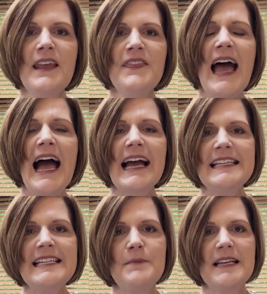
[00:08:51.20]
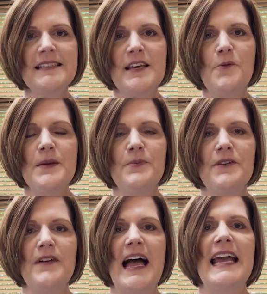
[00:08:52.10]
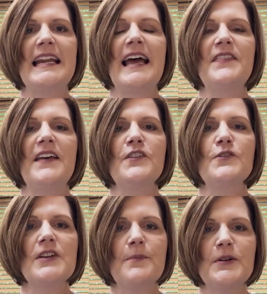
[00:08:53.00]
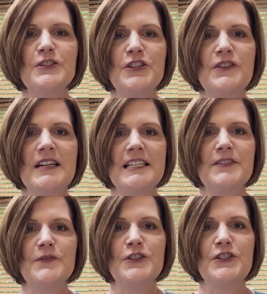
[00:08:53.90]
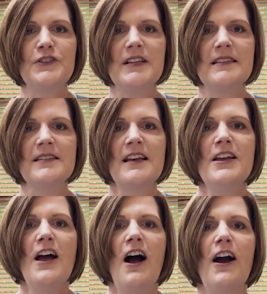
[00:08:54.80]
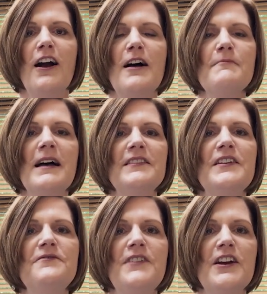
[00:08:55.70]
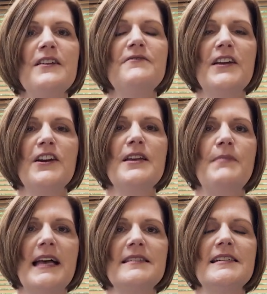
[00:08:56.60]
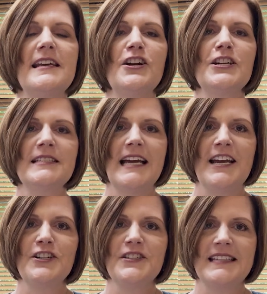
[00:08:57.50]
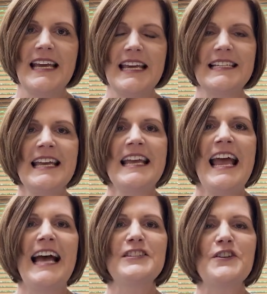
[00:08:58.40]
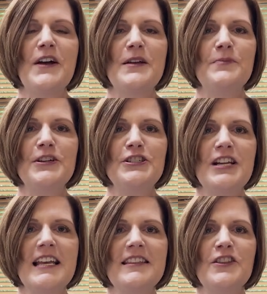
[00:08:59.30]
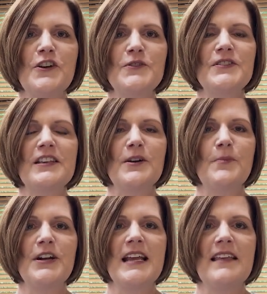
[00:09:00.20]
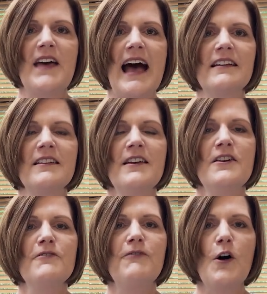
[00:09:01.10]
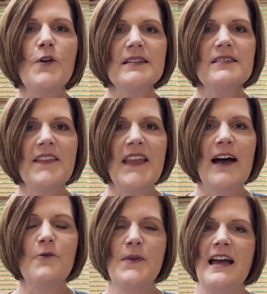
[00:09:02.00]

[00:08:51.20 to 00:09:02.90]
the academics that we provide and that those opportunities for students are among the very, very best in our entire state. And so I appreciate those that are putting that focus on that. We